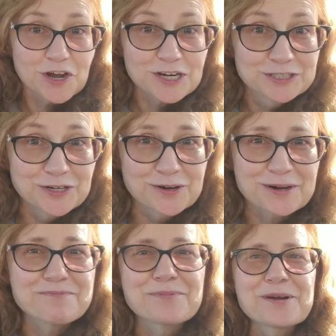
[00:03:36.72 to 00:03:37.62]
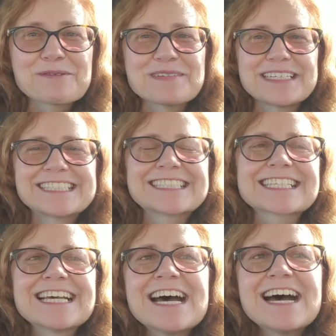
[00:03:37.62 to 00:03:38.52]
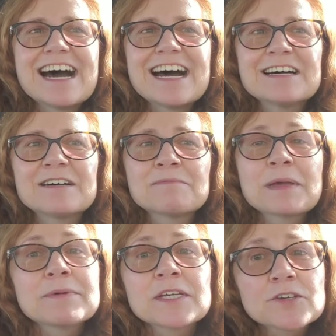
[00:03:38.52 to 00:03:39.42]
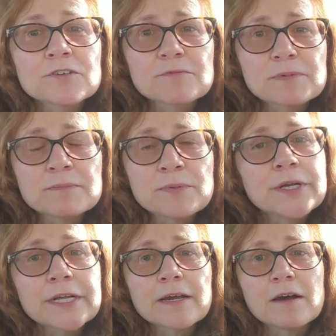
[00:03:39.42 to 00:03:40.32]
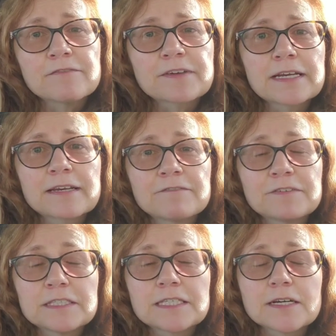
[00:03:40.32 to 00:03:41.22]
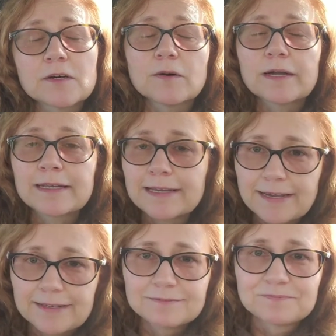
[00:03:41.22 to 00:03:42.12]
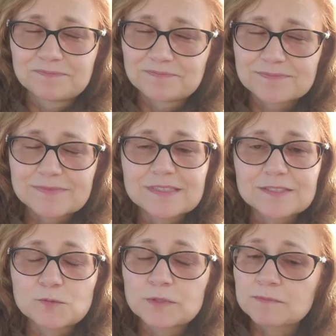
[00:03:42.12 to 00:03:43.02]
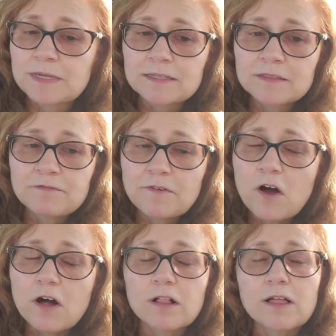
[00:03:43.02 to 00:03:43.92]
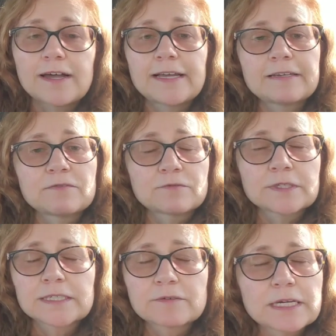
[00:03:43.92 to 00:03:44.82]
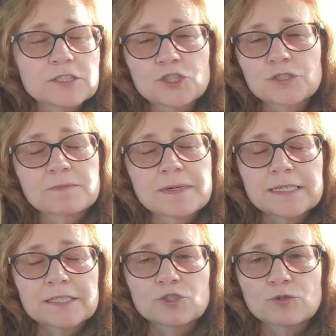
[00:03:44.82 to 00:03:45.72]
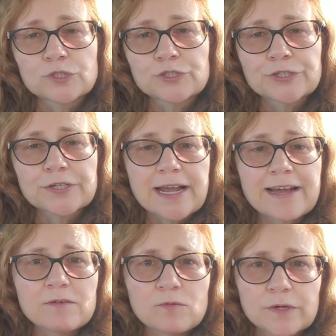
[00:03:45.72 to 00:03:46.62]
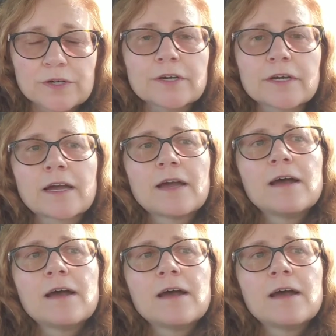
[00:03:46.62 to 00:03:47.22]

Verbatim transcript: doctor appointments, uh, maybe you've been putting off getting physio. And again, this was me in the fall. I really wrenched my shoulder at work.